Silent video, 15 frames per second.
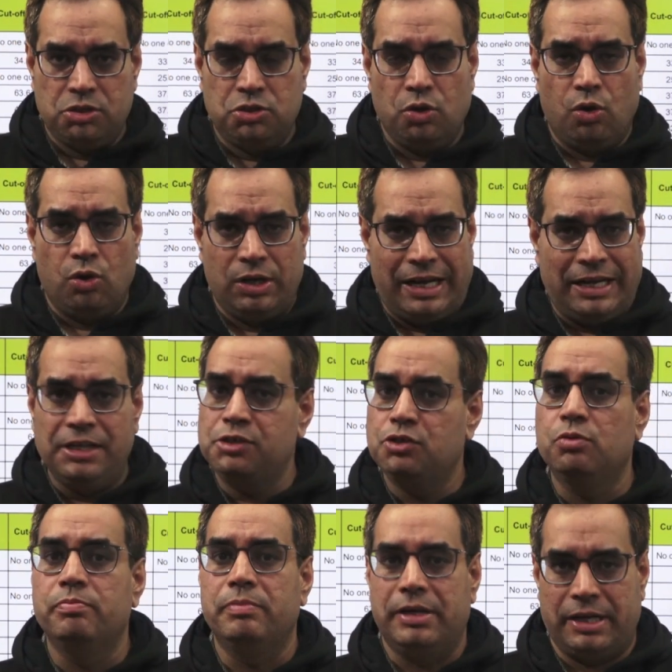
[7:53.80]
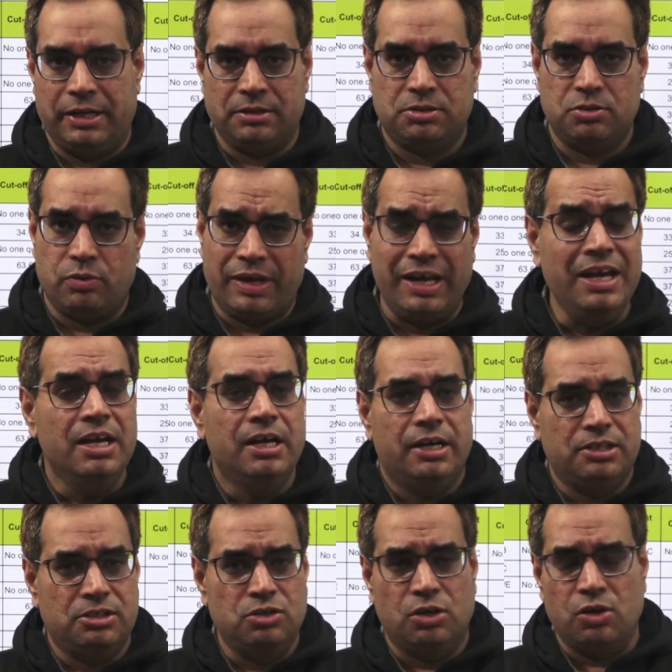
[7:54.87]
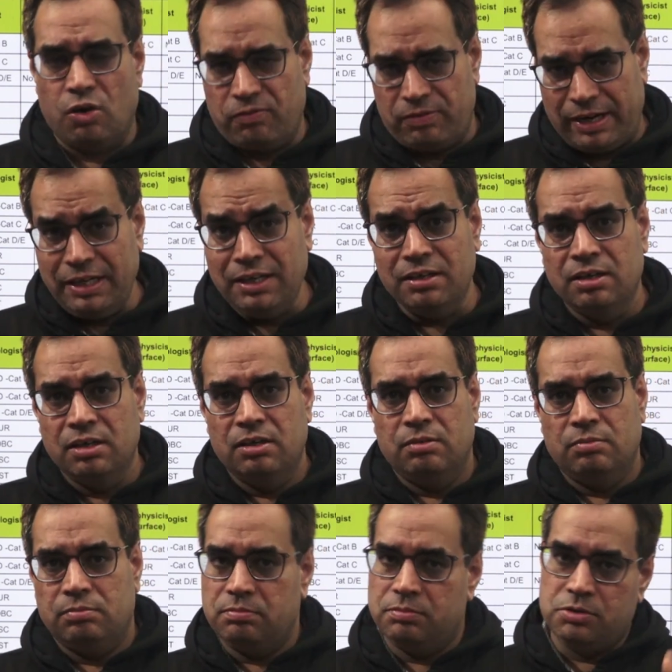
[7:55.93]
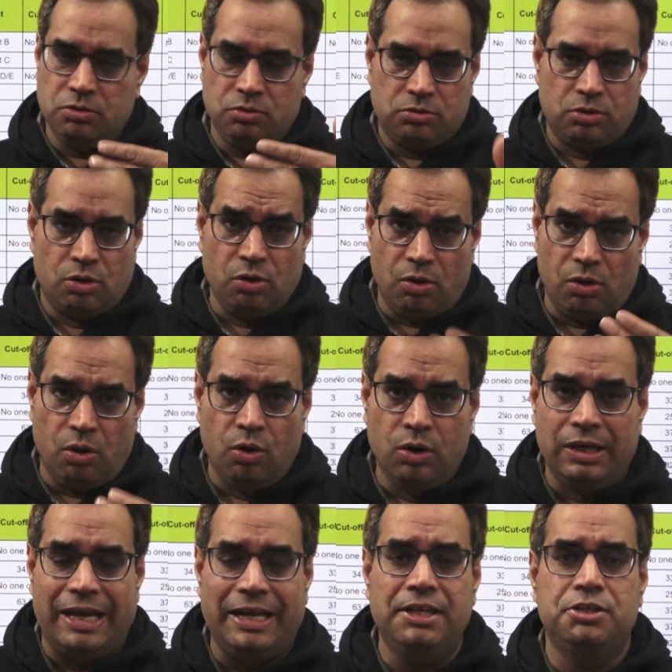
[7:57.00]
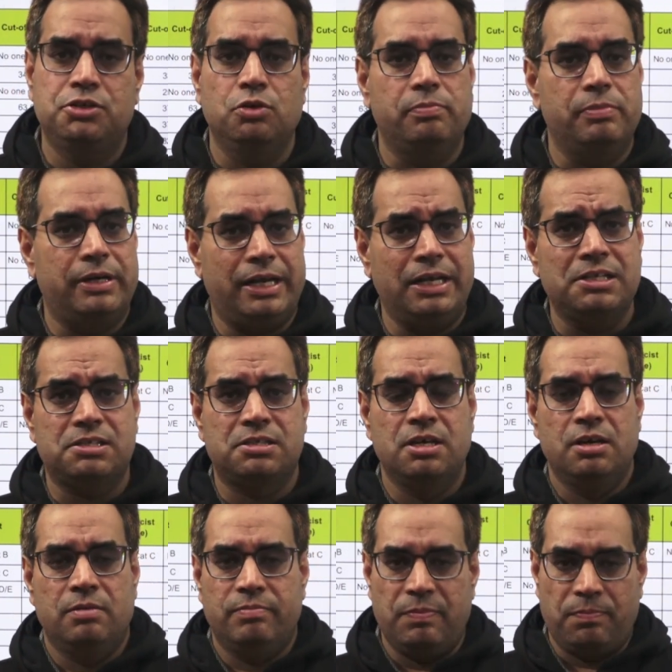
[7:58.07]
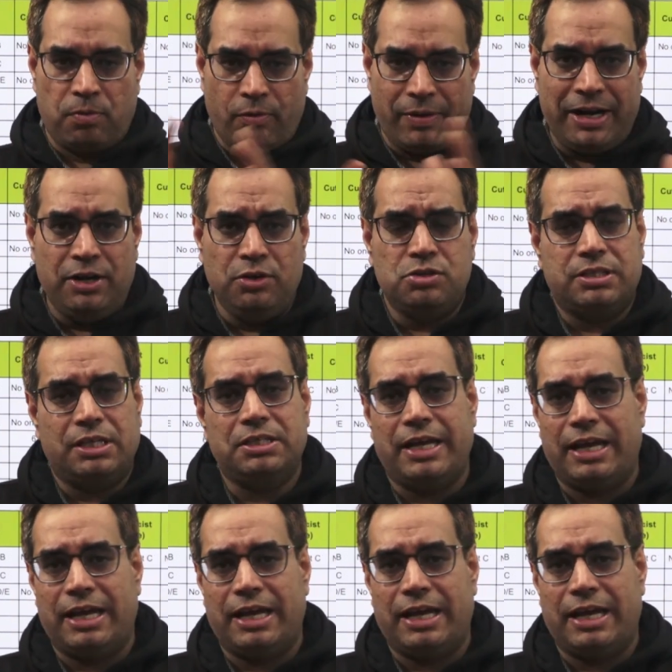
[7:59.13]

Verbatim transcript: online Zoom meetings. Okay, it is not offline. Through online Zoom meetings, we provide you such